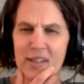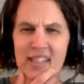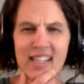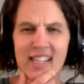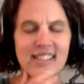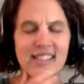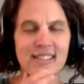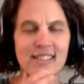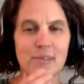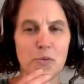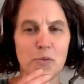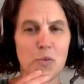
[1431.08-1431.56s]

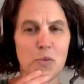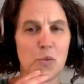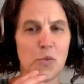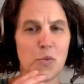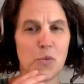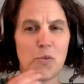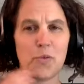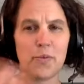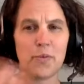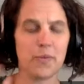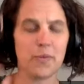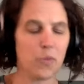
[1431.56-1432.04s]

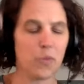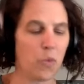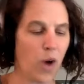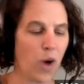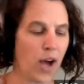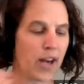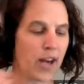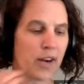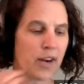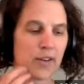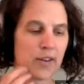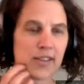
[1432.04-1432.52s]
it's
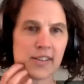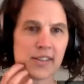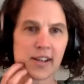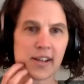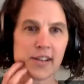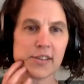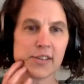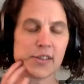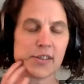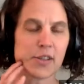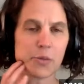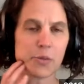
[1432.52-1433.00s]
water is
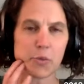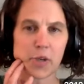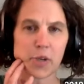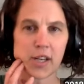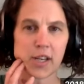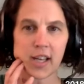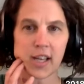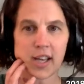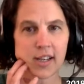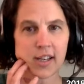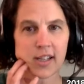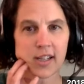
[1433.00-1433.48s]
also pretty
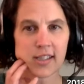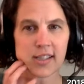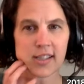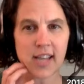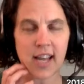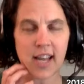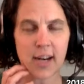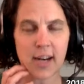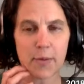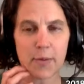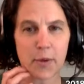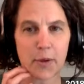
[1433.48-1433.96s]

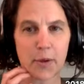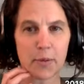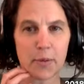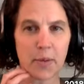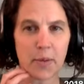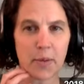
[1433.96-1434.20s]
uncontainable, but